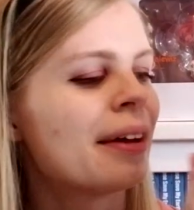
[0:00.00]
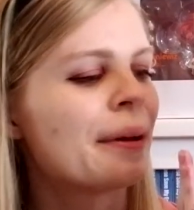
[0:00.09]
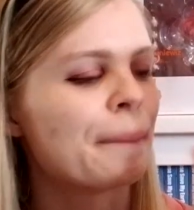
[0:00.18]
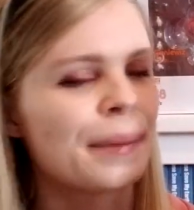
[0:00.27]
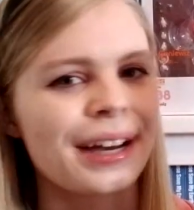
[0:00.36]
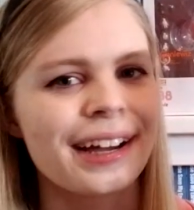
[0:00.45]

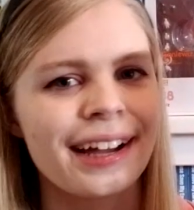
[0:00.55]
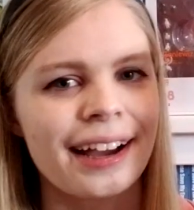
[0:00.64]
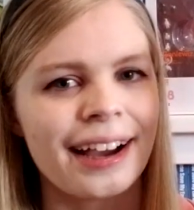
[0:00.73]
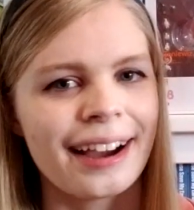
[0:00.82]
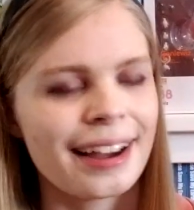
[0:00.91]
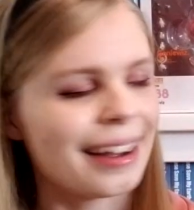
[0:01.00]
But
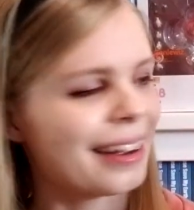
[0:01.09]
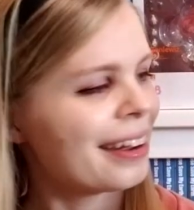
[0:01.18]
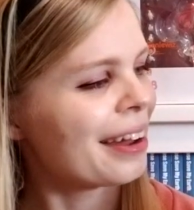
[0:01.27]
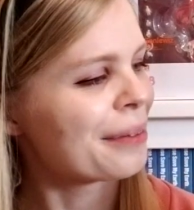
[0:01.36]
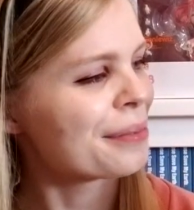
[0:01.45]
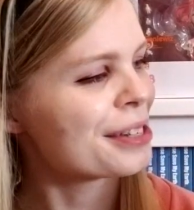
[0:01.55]
I
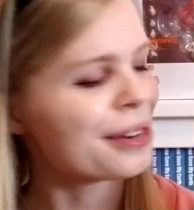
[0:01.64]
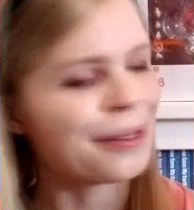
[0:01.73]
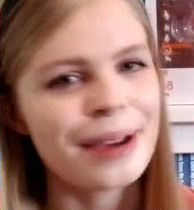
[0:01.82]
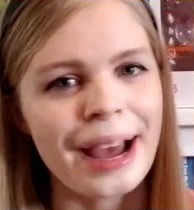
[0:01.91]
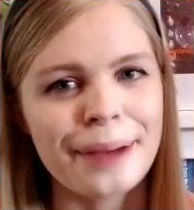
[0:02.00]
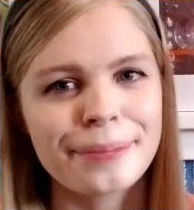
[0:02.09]
am so
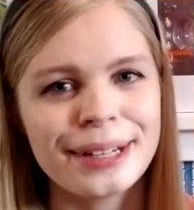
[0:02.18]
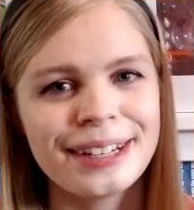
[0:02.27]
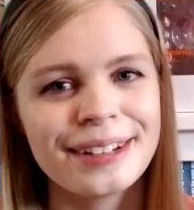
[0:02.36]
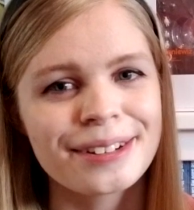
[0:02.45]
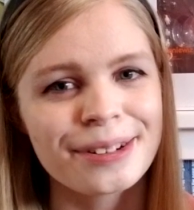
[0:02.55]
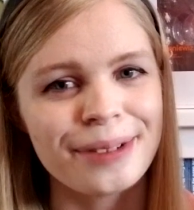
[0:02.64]

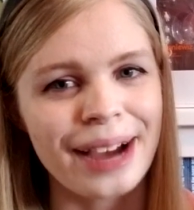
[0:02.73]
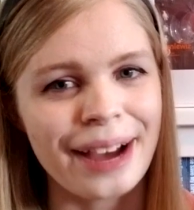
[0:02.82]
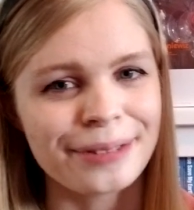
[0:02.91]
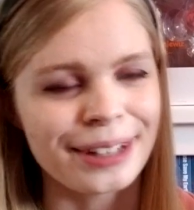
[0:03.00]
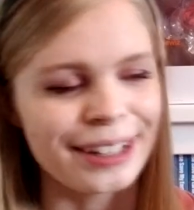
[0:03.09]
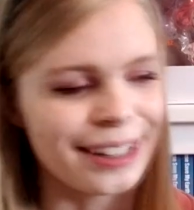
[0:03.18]
happy to have
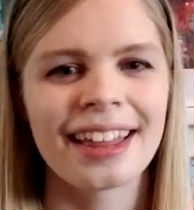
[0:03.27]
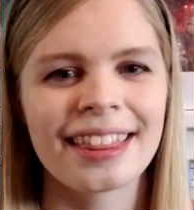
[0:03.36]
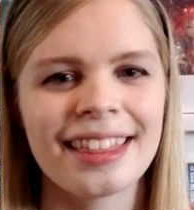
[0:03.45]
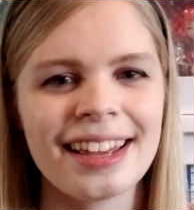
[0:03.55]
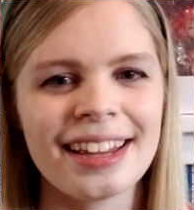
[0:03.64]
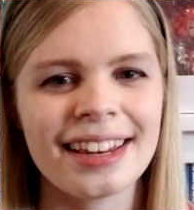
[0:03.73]
her.
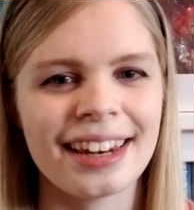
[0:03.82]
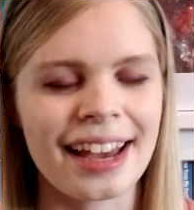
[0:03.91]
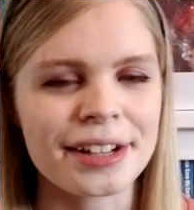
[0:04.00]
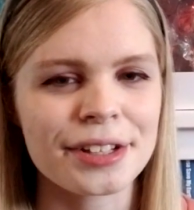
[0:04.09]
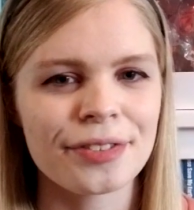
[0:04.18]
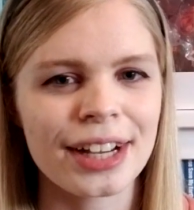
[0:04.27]
The
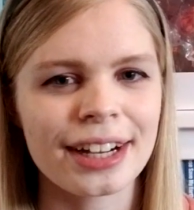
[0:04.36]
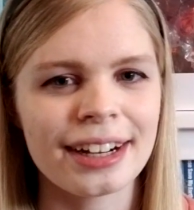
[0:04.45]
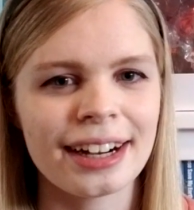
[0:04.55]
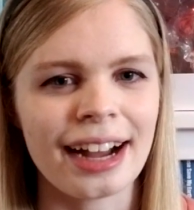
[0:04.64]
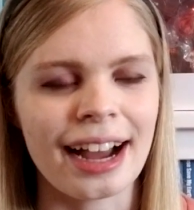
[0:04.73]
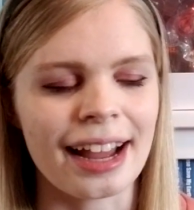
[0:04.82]
next
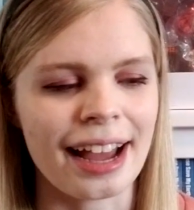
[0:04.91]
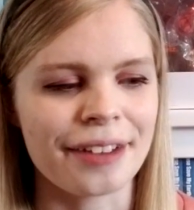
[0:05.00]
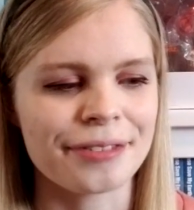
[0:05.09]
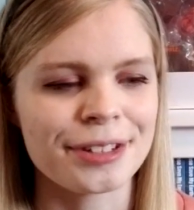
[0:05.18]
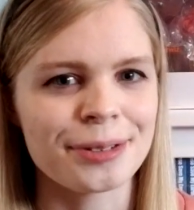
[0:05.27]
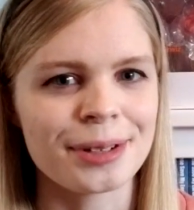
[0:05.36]
figure I
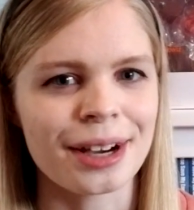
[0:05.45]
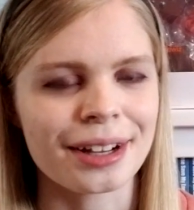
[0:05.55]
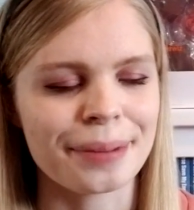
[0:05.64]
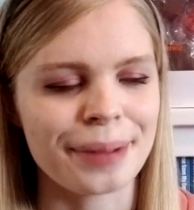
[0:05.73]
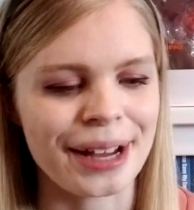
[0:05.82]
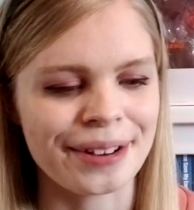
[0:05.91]
have to talk
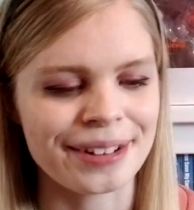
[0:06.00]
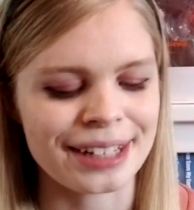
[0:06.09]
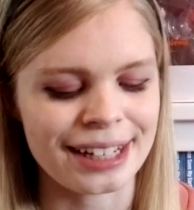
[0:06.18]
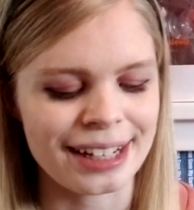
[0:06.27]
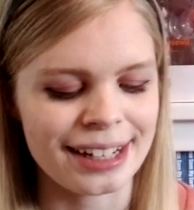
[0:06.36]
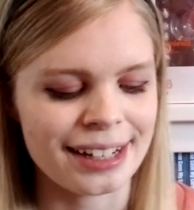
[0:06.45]
about
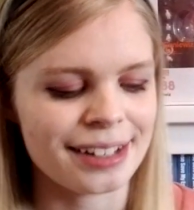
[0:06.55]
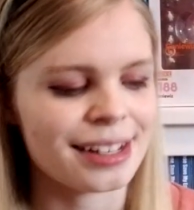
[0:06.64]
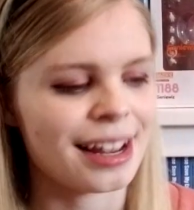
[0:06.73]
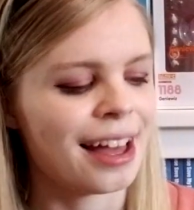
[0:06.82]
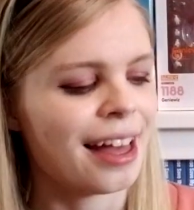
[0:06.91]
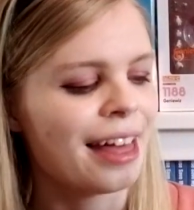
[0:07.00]
is
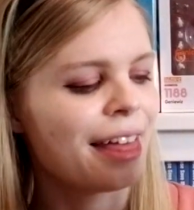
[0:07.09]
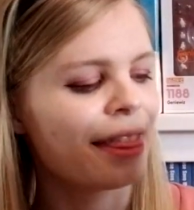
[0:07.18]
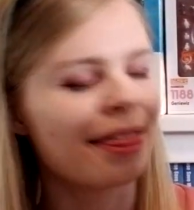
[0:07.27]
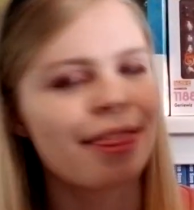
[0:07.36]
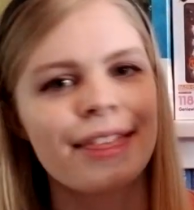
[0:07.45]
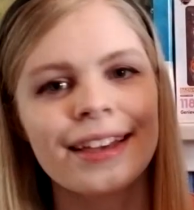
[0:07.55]

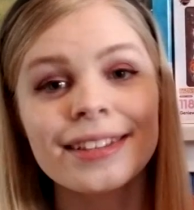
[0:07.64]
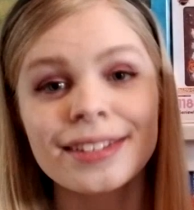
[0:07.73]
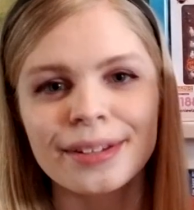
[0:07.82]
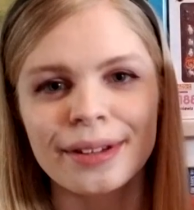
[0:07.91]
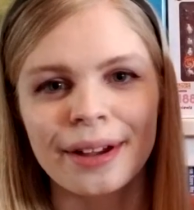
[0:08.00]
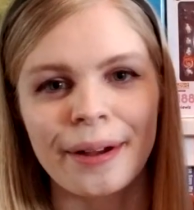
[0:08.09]

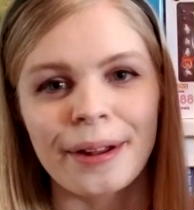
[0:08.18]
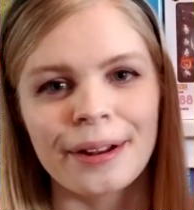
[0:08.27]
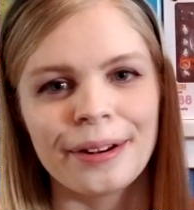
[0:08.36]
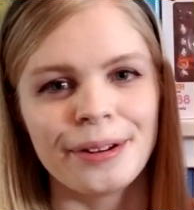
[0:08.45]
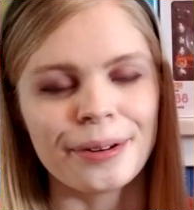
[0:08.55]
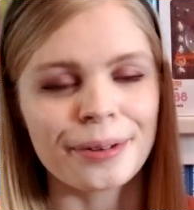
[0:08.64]
this
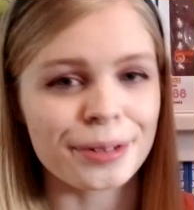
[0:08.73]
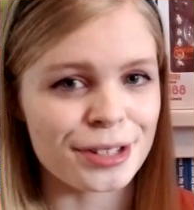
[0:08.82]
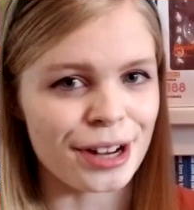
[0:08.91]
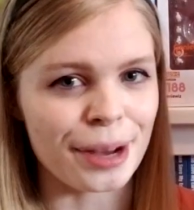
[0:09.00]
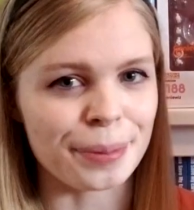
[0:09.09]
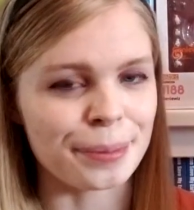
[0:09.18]
Noodle
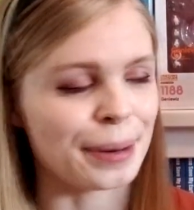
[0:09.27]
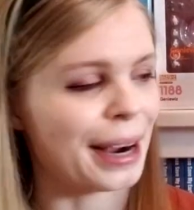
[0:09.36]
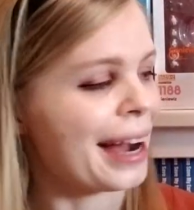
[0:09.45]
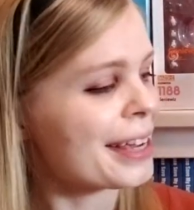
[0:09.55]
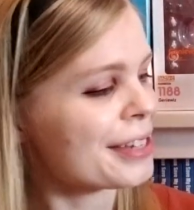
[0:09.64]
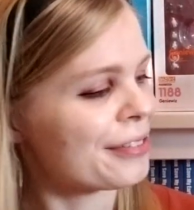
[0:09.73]
Stopper
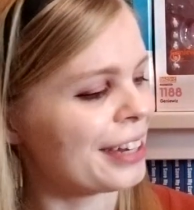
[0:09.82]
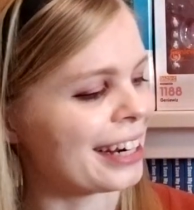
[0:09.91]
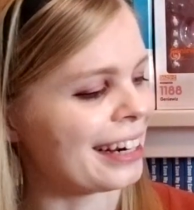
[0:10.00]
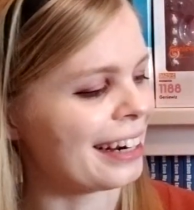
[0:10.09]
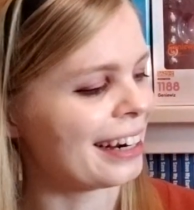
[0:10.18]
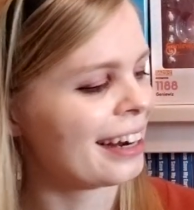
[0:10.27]
prize
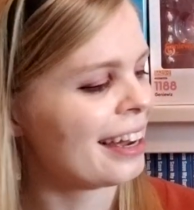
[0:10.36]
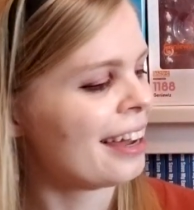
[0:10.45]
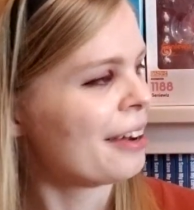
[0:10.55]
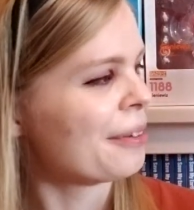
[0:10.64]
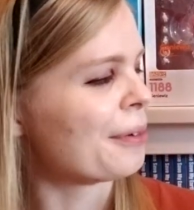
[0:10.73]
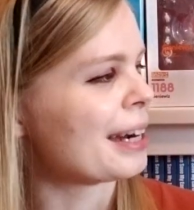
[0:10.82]
figure,
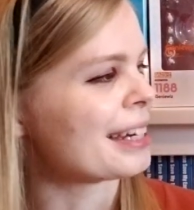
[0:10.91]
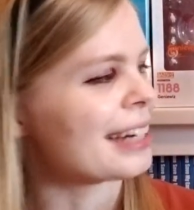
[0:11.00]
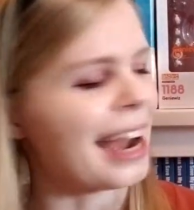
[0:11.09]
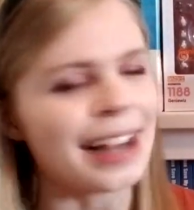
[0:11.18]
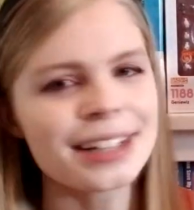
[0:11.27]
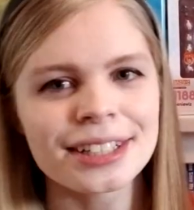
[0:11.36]
which
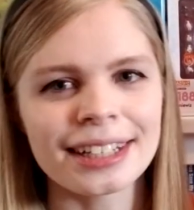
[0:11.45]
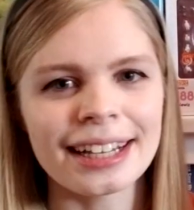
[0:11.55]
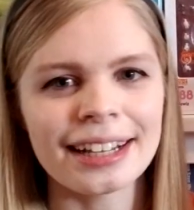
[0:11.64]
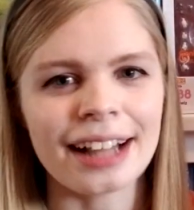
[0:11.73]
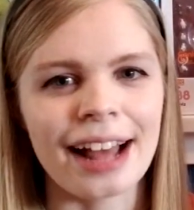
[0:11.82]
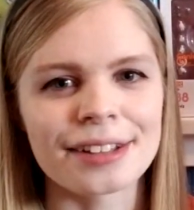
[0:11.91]

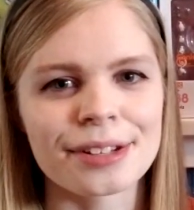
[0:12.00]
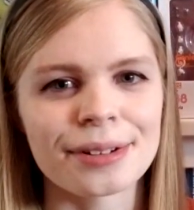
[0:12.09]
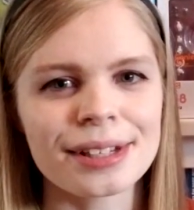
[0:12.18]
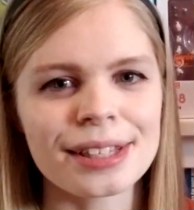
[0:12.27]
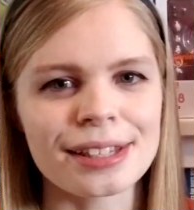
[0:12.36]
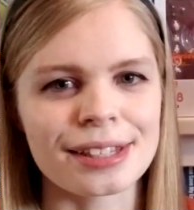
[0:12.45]
actually, as soon
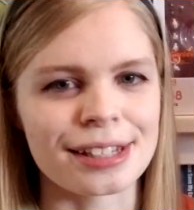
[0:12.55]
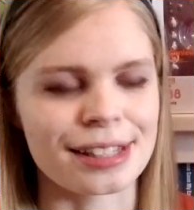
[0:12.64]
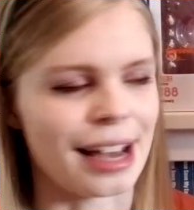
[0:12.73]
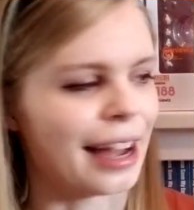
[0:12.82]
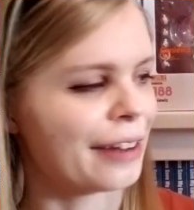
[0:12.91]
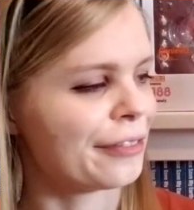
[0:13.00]
as this
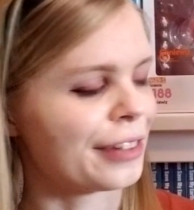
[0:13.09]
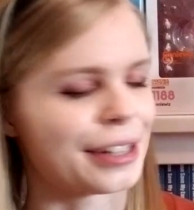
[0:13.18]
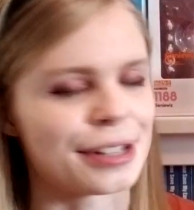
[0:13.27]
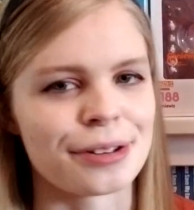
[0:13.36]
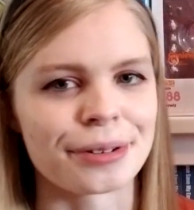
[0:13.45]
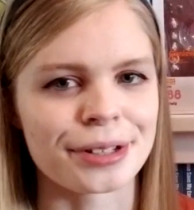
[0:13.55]
design for this
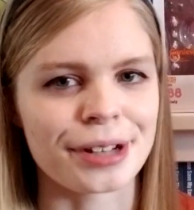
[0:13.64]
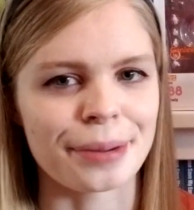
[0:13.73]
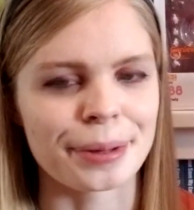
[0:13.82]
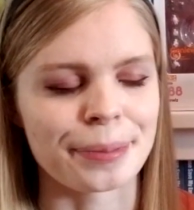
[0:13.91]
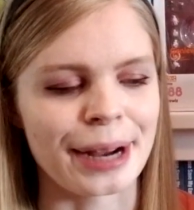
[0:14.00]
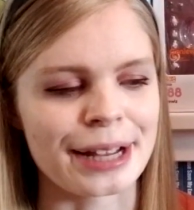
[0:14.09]
Noodle
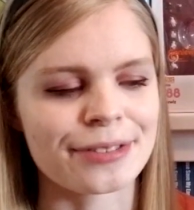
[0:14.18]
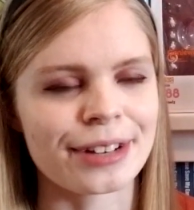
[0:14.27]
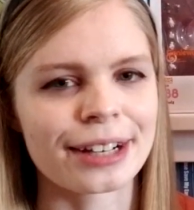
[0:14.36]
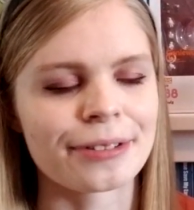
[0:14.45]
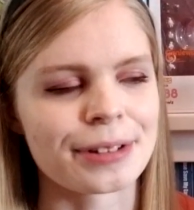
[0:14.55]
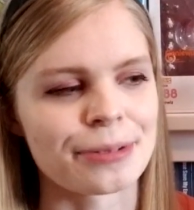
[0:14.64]
Stopper prize
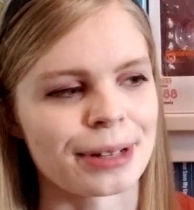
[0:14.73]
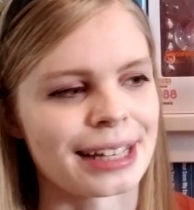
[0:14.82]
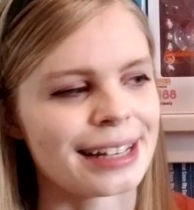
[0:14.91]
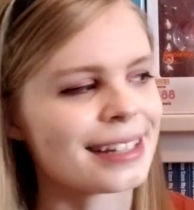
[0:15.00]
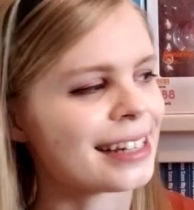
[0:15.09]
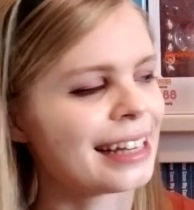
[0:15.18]
figure was
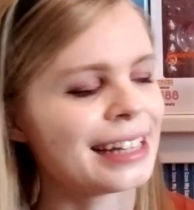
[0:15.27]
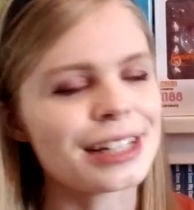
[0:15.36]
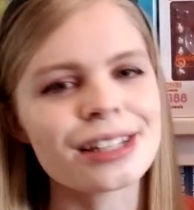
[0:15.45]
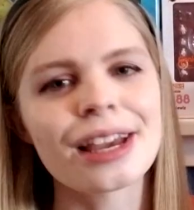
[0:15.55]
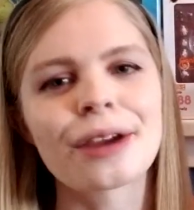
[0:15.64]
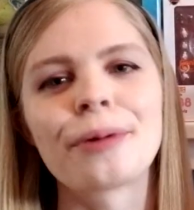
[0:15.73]
released, it just
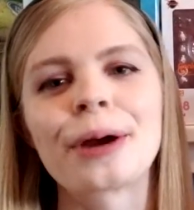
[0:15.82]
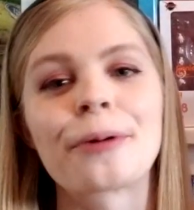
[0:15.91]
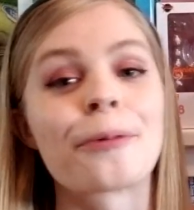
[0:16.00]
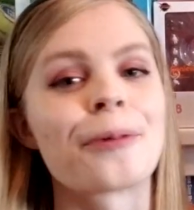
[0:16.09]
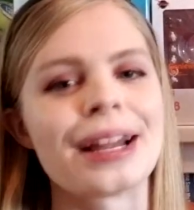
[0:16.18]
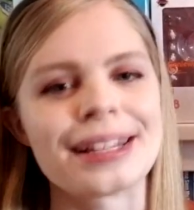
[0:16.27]
like went
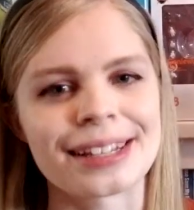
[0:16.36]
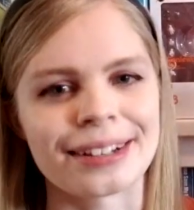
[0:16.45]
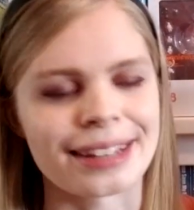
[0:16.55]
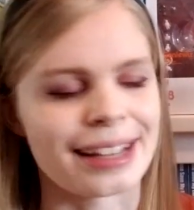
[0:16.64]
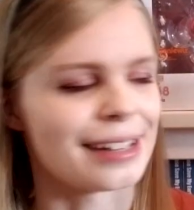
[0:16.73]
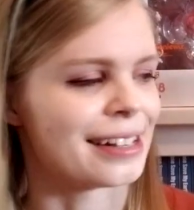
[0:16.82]
crazy on
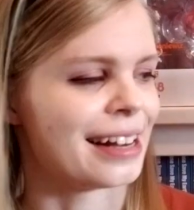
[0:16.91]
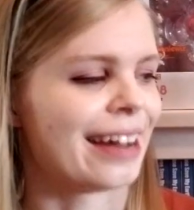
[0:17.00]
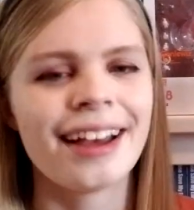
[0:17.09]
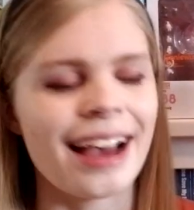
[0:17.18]
the internet.